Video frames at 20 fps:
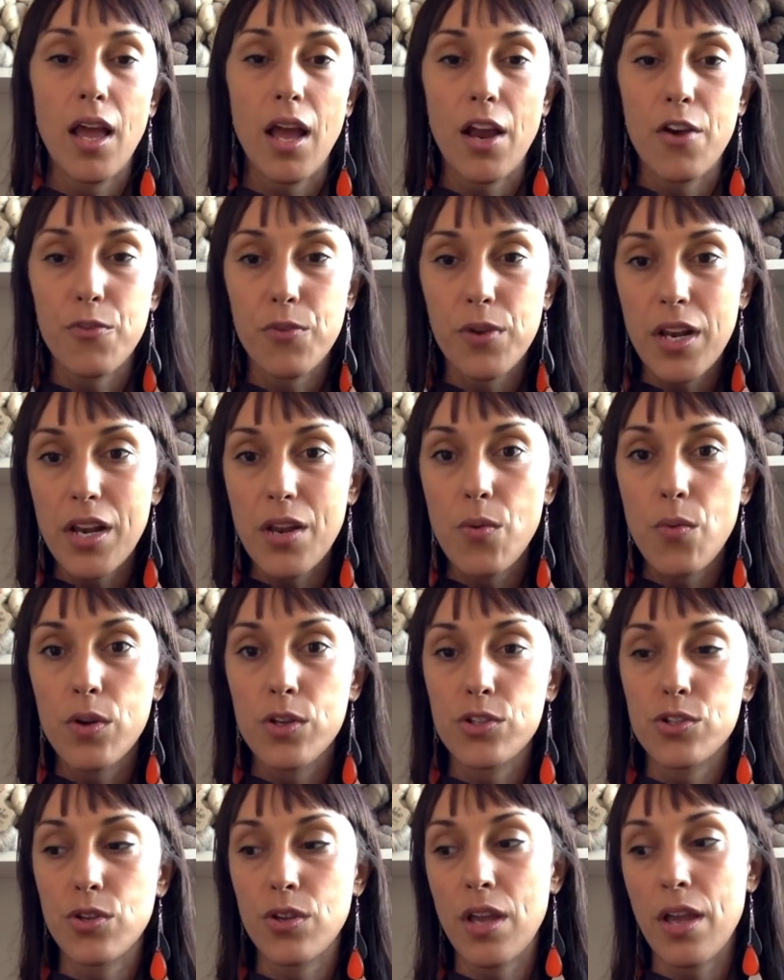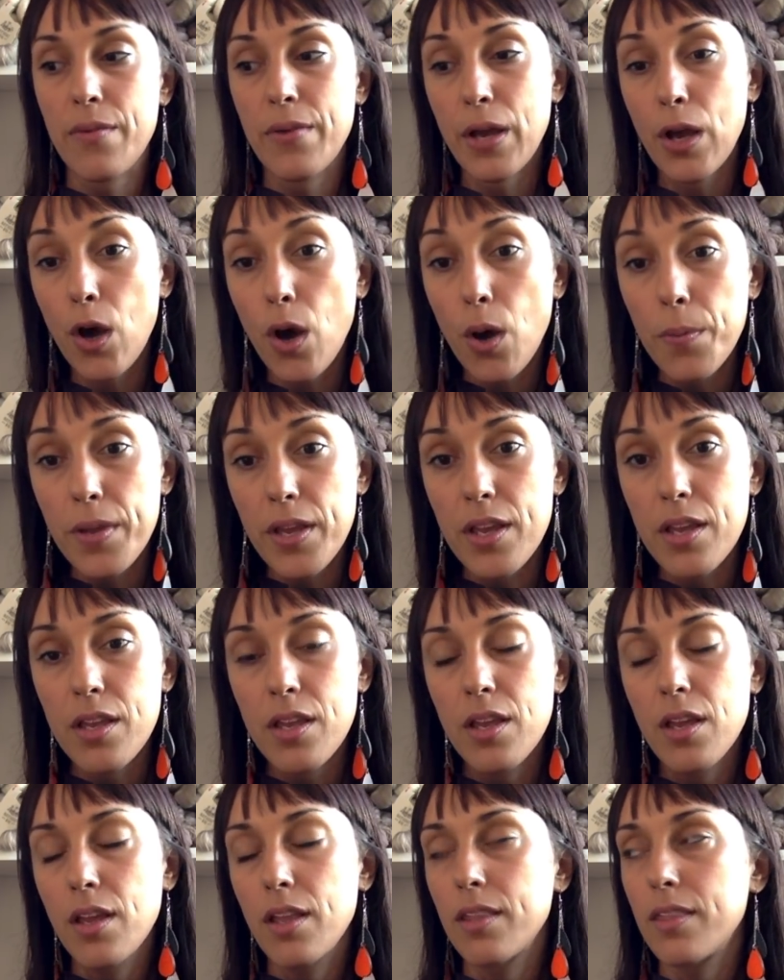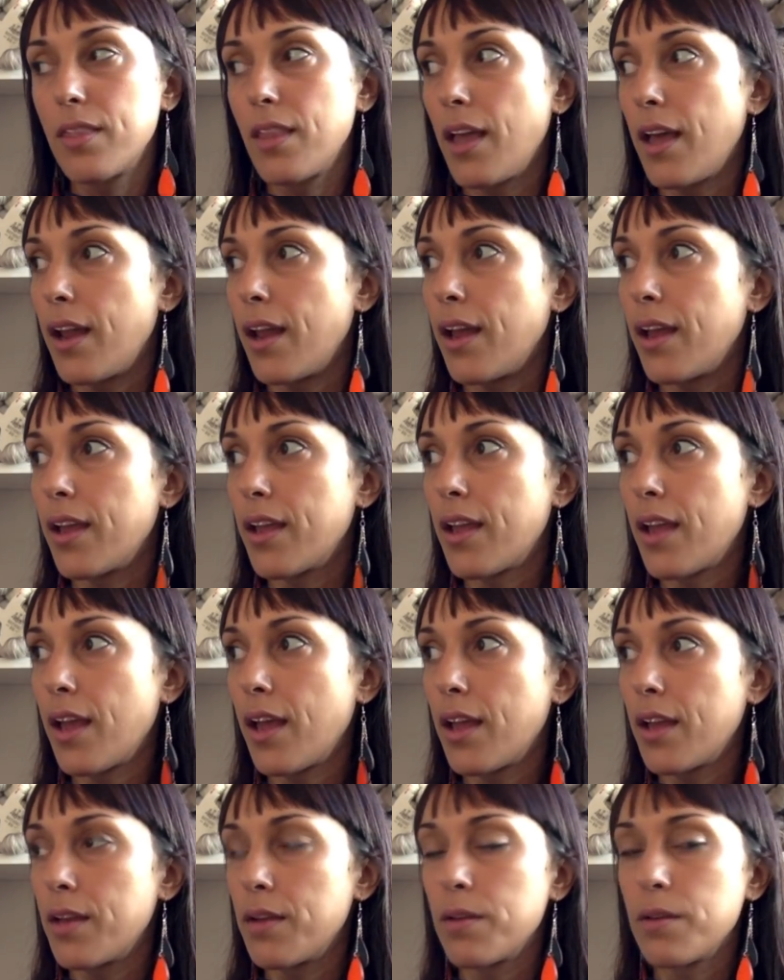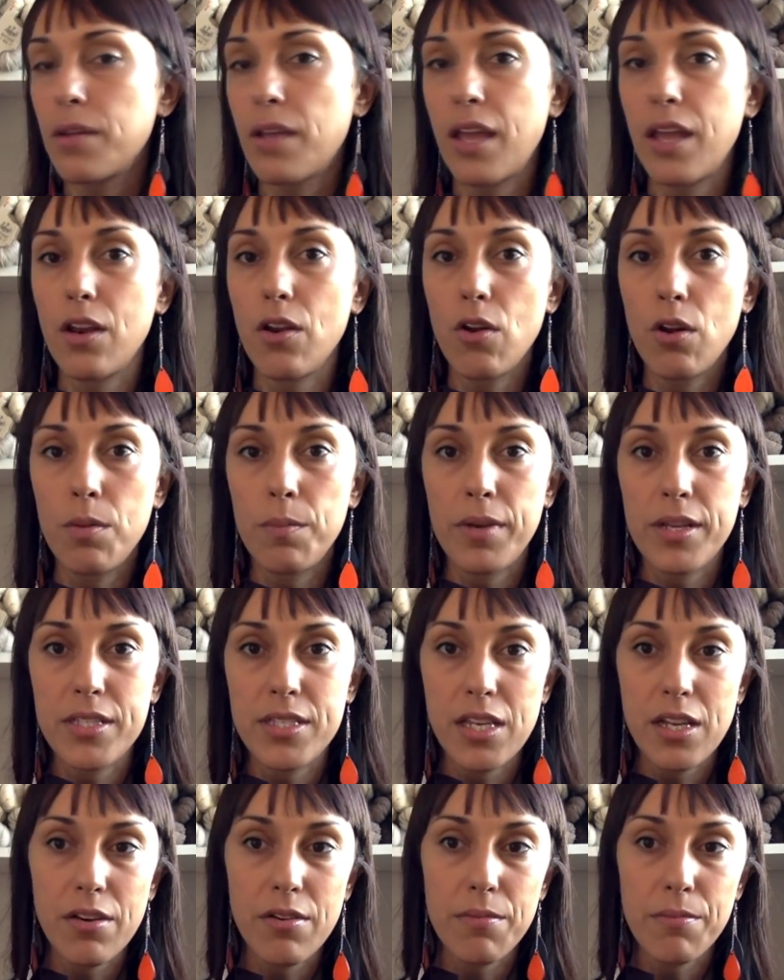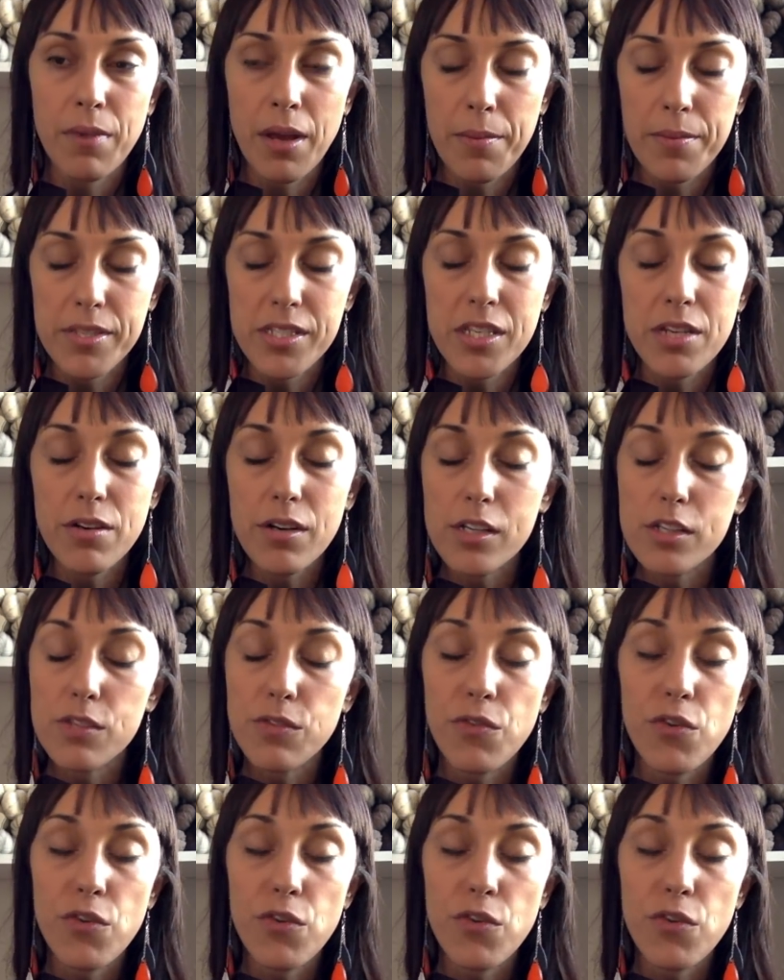I really want to have a hobby that I can get all my materials